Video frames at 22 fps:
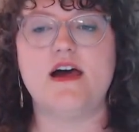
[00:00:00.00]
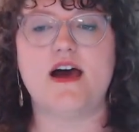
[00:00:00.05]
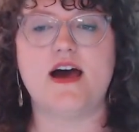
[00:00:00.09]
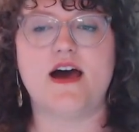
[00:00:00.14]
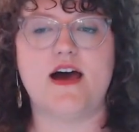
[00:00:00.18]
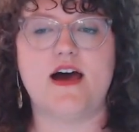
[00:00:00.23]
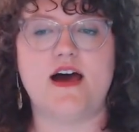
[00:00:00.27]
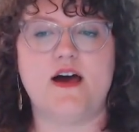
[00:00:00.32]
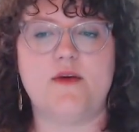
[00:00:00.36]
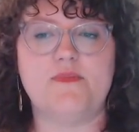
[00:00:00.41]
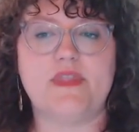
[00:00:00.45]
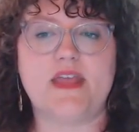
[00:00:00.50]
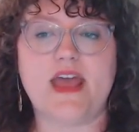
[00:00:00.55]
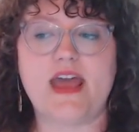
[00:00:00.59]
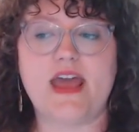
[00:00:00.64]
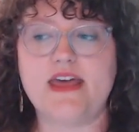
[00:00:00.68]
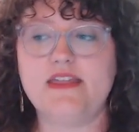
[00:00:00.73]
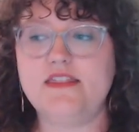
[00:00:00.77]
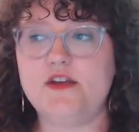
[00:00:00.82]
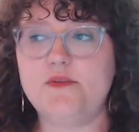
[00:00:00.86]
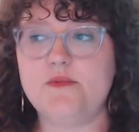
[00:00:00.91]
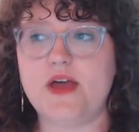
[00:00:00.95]
And
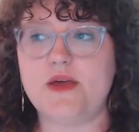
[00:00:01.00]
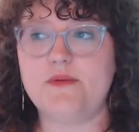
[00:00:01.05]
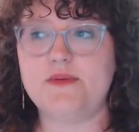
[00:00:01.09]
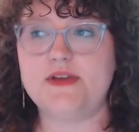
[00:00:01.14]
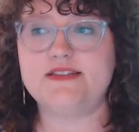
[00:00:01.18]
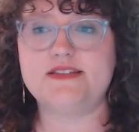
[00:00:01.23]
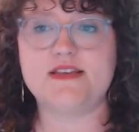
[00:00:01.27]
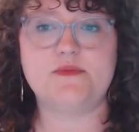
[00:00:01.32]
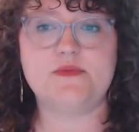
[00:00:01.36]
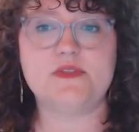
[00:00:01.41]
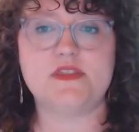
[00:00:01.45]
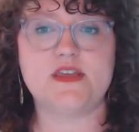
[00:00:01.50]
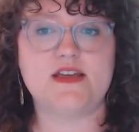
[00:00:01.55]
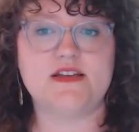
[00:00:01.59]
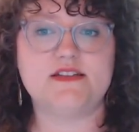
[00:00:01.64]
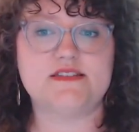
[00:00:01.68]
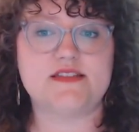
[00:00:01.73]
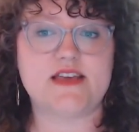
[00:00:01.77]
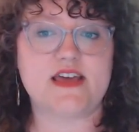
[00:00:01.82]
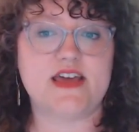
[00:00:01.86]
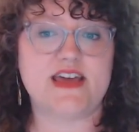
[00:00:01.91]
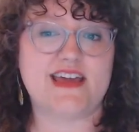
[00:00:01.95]
there might be some
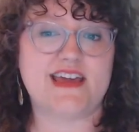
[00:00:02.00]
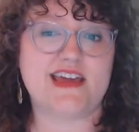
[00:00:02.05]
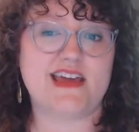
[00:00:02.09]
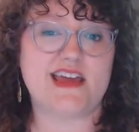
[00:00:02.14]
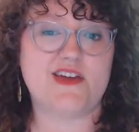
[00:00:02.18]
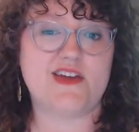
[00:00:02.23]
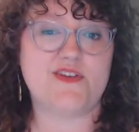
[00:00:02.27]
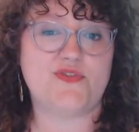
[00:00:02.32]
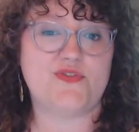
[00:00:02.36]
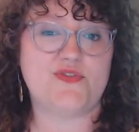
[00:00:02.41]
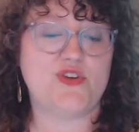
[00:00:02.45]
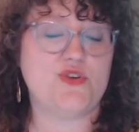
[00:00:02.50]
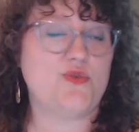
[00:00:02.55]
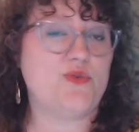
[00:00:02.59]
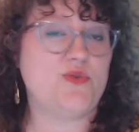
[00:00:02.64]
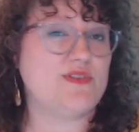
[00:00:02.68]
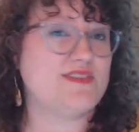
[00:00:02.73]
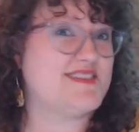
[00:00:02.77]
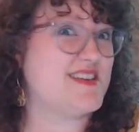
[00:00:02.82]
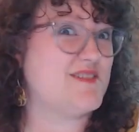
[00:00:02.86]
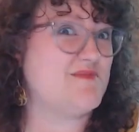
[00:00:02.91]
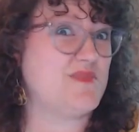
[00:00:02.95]
things like if you
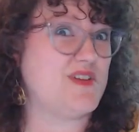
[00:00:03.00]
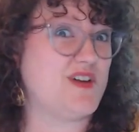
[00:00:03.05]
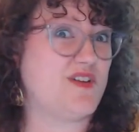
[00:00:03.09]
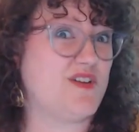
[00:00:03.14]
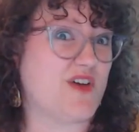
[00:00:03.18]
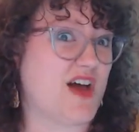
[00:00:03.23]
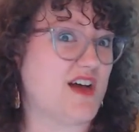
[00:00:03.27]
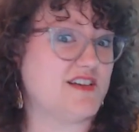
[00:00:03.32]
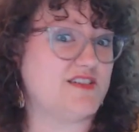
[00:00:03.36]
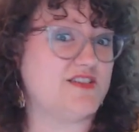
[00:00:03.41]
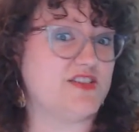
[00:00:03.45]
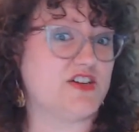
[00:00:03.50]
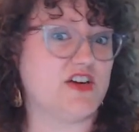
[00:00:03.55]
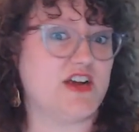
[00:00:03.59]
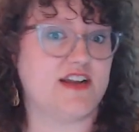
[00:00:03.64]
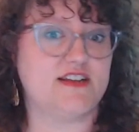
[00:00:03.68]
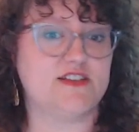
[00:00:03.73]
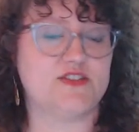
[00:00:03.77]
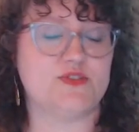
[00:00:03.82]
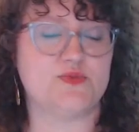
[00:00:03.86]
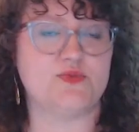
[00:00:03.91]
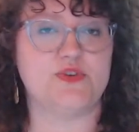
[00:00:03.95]
send me a Voxer and
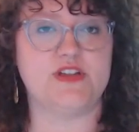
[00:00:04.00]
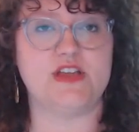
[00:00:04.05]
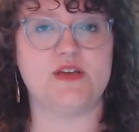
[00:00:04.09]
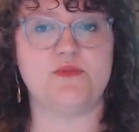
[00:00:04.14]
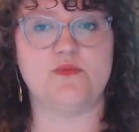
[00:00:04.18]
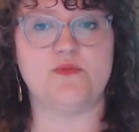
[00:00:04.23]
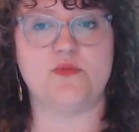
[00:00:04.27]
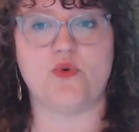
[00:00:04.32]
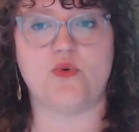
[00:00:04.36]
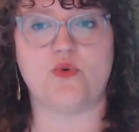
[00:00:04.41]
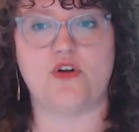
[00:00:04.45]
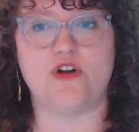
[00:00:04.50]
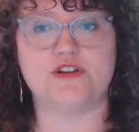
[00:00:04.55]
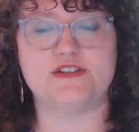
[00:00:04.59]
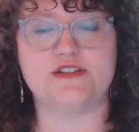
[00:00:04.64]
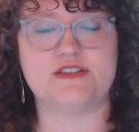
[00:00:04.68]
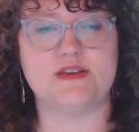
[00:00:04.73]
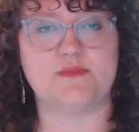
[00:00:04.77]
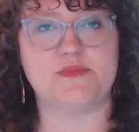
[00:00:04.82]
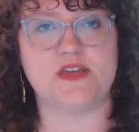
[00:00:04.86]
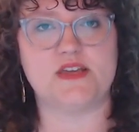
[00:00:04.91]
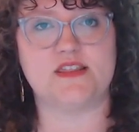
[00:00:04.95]
it's really more
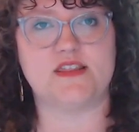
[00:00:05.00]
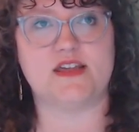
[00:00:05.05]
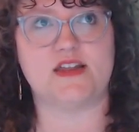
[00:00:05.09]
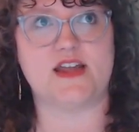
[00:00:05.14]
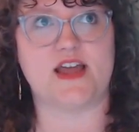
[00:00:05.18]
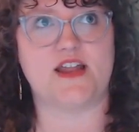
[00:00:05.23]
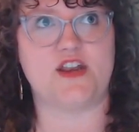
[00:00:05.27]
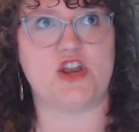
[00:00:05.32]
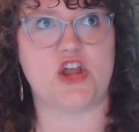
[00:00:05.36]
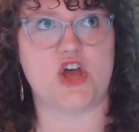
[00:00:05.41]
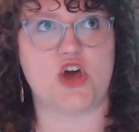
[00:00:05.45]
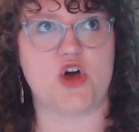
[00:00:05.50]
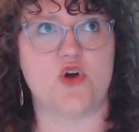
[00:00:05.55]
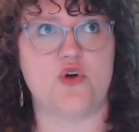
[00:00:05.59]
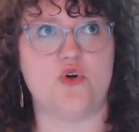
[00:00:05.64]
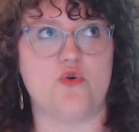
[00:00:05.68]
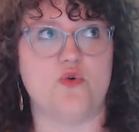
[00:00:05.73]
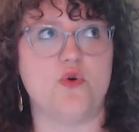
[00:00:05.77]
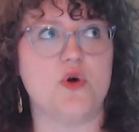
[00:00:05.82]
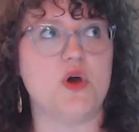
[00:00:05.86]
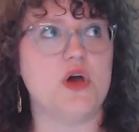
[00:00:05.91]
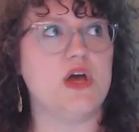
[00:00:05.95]
something that I
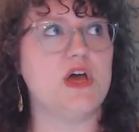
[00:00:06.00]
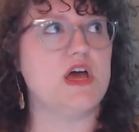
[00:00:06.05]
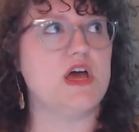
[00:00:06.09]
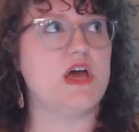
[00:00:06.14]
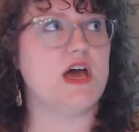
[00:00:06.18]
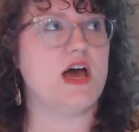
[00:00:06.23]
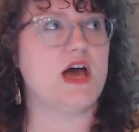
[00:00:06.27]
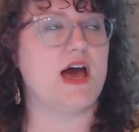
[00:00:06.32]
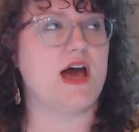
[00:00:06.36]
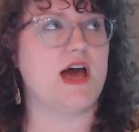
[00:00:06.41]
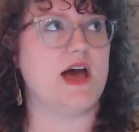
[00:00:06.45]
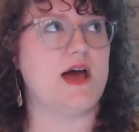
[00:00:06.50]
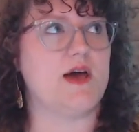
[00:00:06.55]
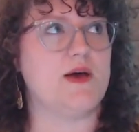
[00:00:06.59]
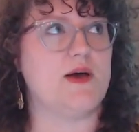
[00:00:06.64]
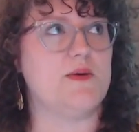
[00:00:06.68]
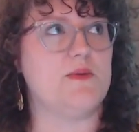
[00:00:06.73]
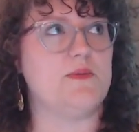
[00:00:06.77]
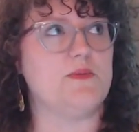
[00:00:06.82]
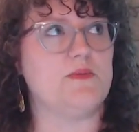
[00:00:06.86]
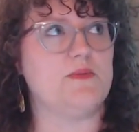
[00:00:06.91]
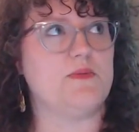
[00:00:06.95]
know
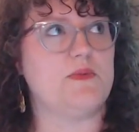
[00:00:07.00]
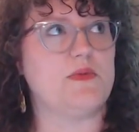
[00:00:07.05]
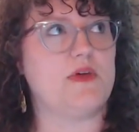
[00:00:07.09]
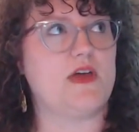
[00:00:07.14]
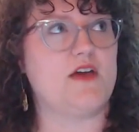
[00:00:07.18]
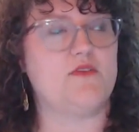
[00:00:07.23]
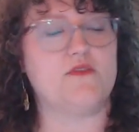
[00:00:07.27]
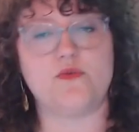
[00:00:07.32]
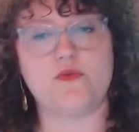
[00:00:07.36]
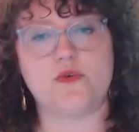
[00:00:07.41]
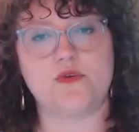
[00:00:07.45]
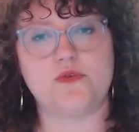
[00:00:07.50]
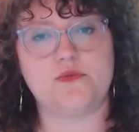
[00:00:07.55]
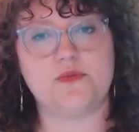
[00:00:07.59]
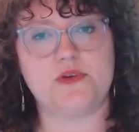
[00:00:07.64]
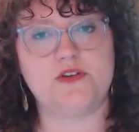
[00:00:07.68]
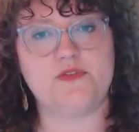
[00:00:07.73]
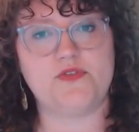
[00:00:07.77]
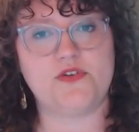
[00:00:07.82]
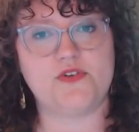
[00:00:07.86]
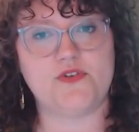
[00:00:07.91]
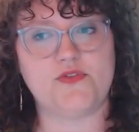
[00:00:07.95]
everyone will
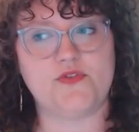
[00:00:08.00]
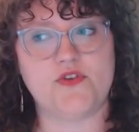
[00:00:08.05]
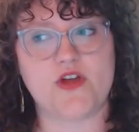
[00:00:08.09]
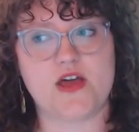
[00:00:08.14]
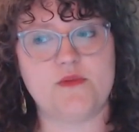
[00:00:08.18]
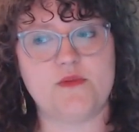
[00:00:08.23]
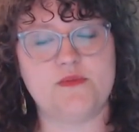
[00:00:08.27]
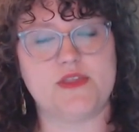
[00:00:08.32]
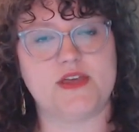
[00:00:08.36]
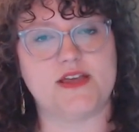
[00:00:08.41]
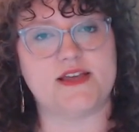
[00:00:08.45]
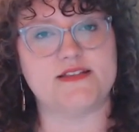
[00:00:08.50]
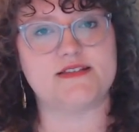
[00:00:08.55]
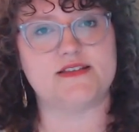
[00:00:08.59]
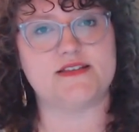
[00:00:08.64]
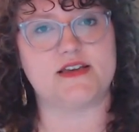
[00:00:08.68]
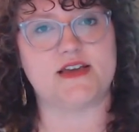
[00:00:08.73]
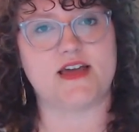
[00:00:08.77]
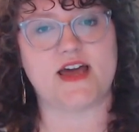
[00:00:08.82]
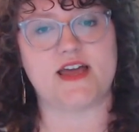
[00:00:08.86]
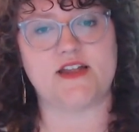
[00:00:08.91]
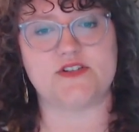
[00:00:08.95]
benefit from, like it's
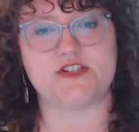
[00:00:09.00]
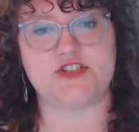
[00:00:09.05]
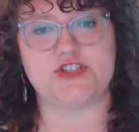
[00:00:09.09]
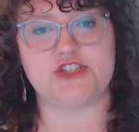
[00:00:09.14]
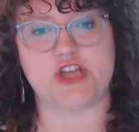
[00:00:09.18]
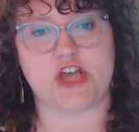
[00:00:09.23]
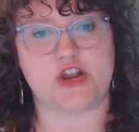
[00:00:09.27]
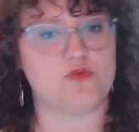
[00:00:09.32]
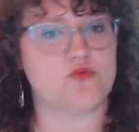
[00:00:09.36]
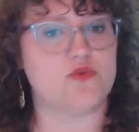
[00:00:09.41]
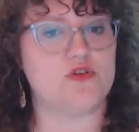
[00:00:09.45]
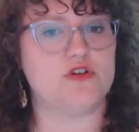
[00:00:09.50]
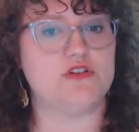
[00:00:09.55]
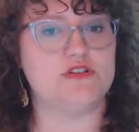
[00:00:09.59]
a kind of a general